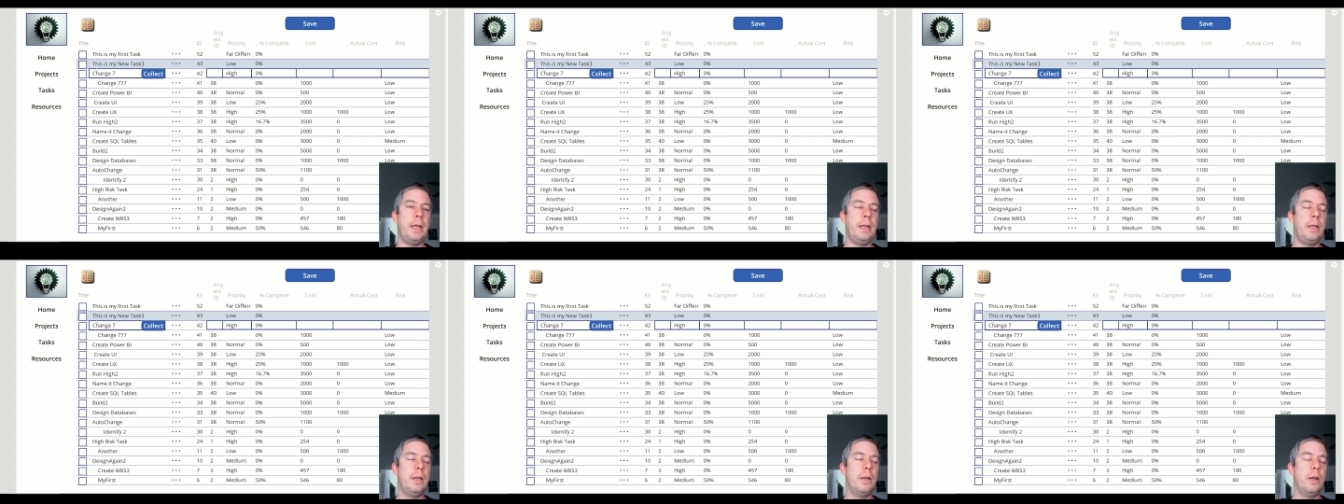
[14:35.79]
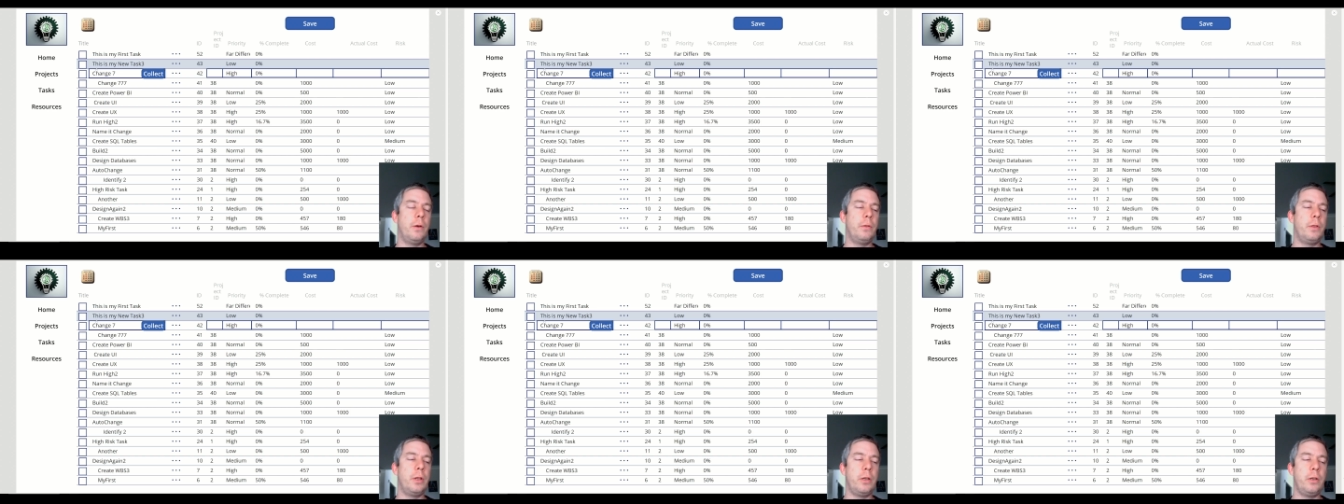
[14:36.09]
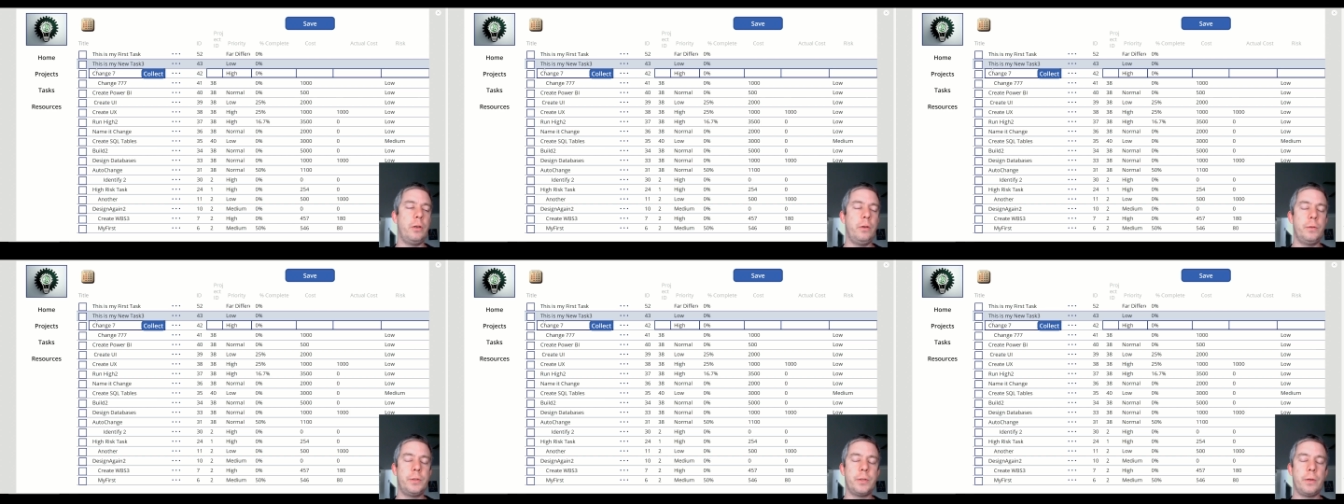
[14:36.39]
you know the
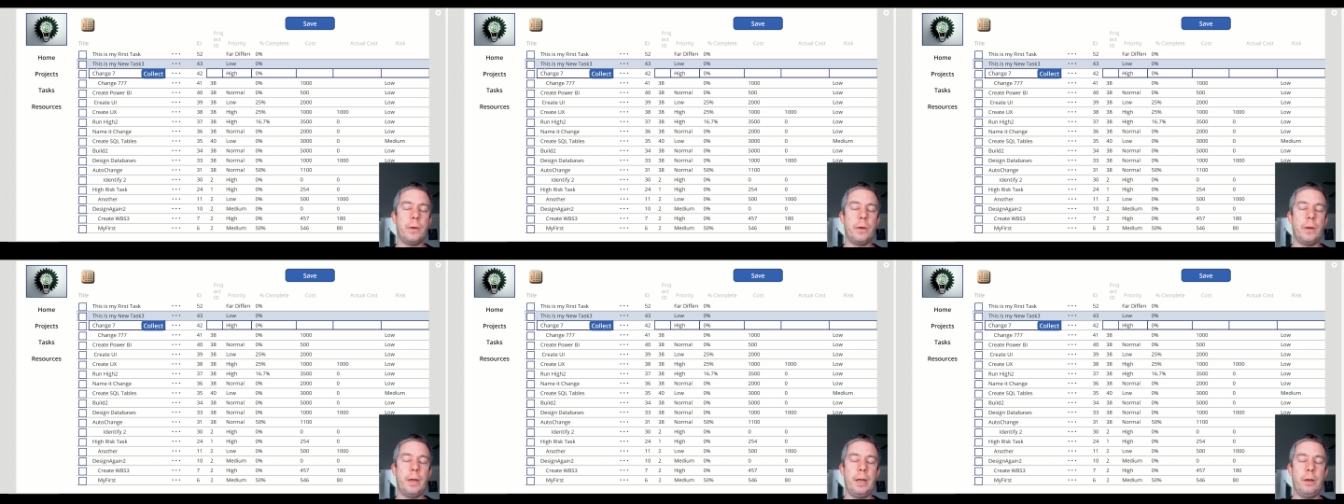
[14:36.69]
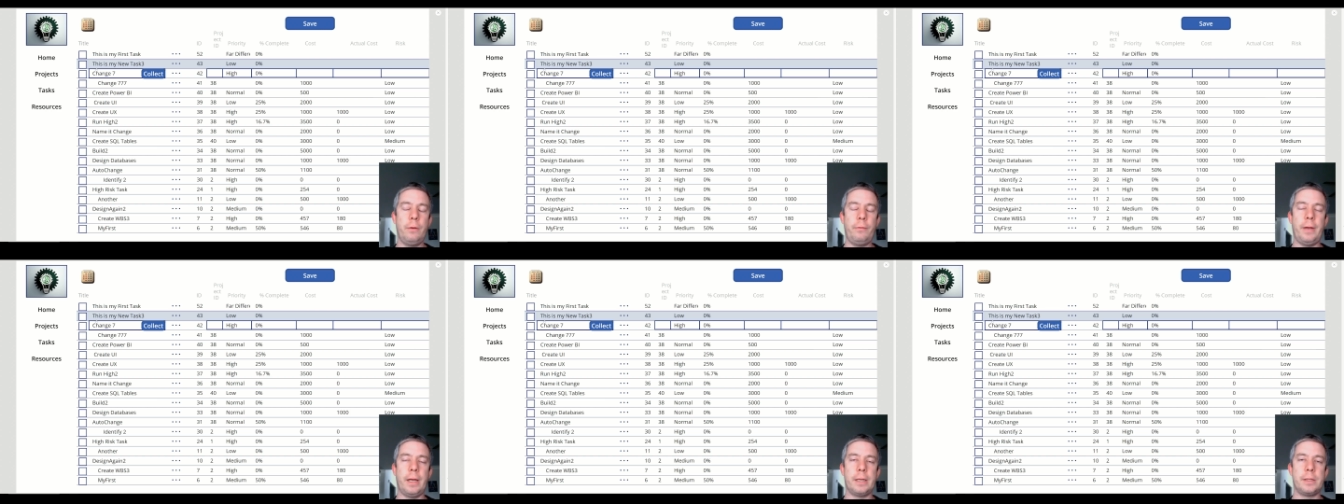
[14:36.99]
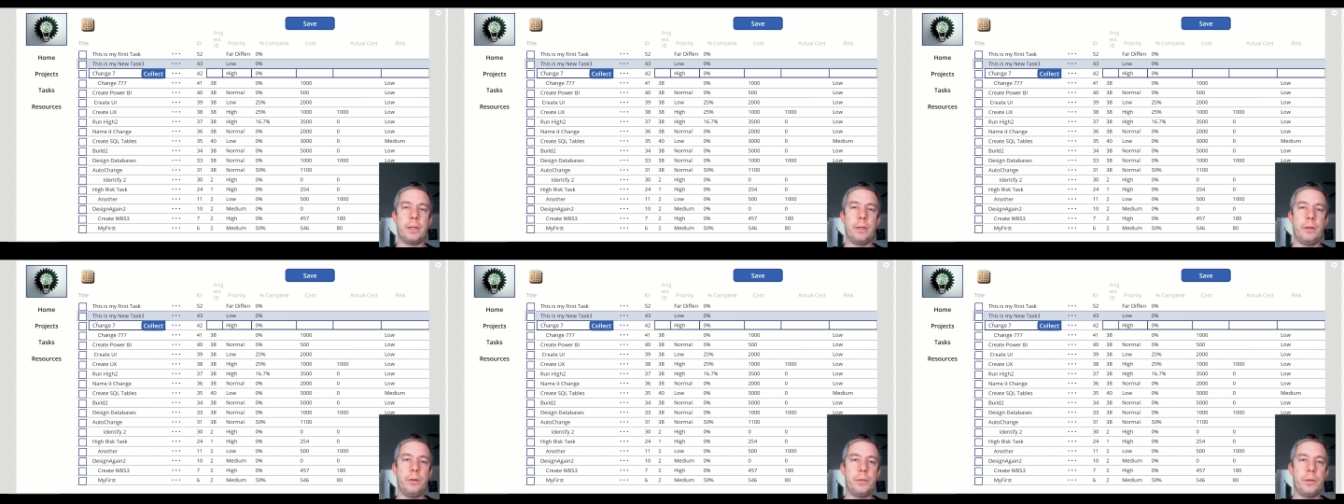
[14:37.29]
user interface
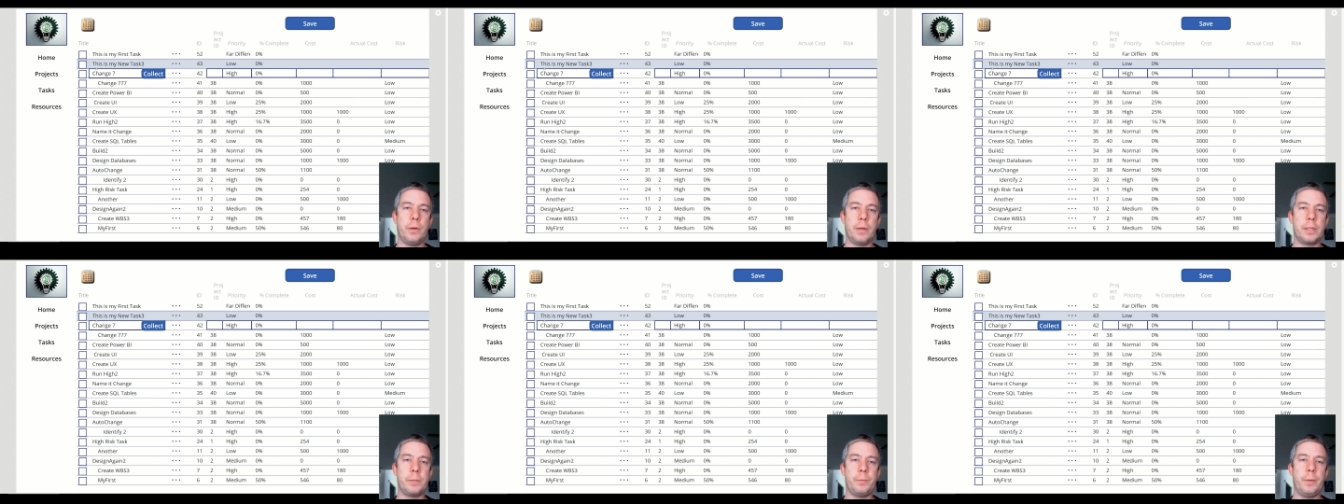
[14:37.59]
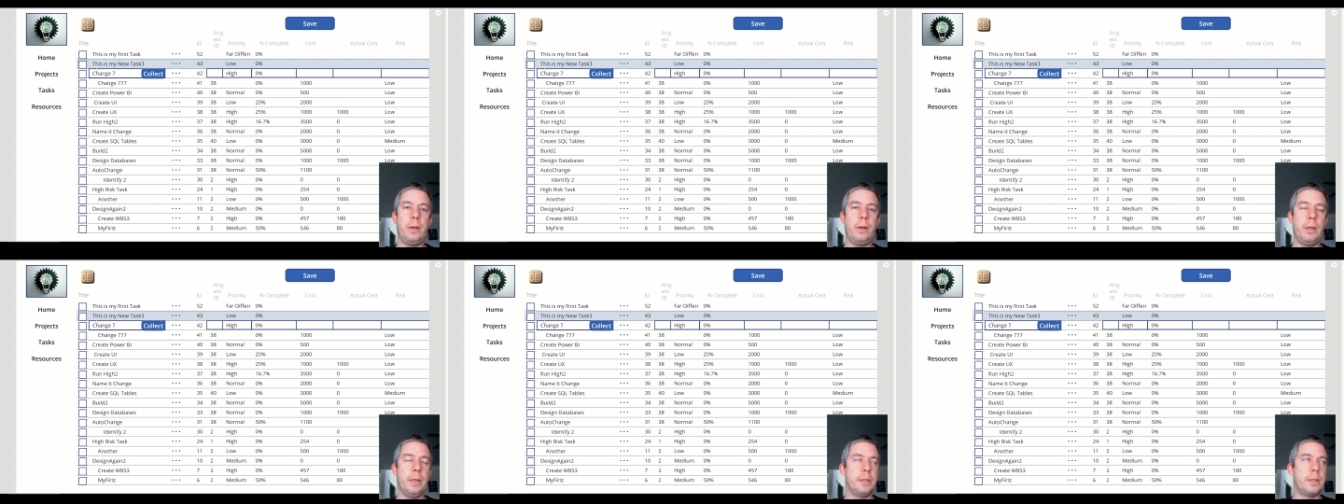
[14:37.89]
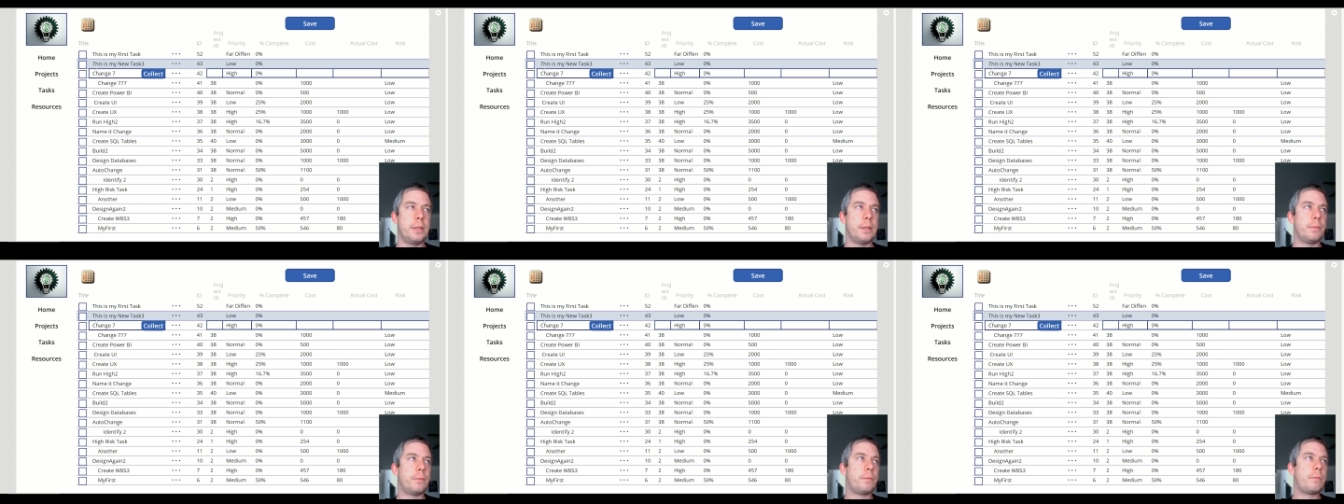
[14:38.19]
the user experience